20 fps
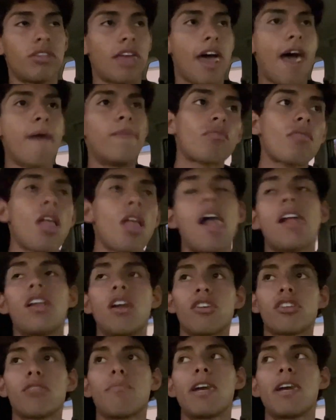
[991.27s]
that. And
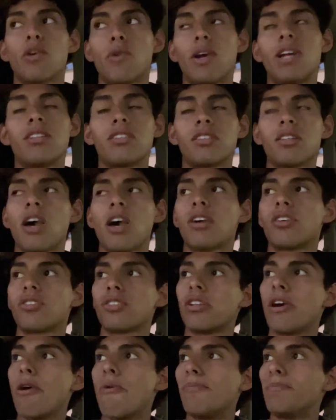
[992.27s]
also my grades suck,
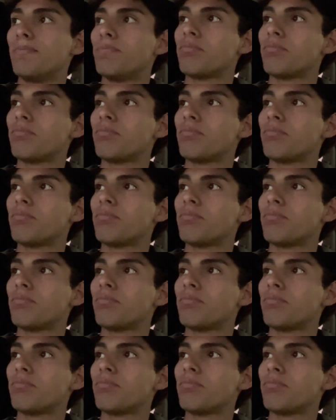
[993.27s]
so